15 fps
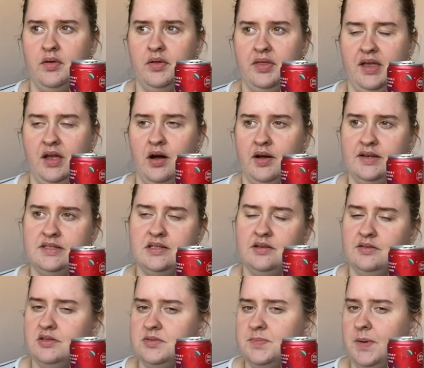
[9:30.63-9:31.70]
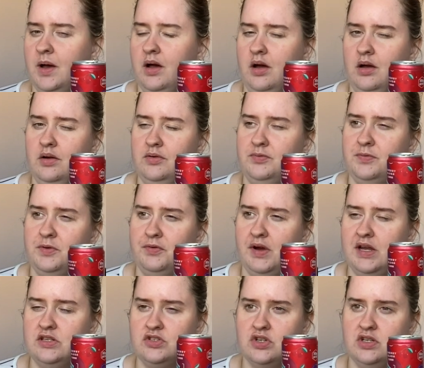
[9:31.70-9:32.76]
the Iceland part of the range,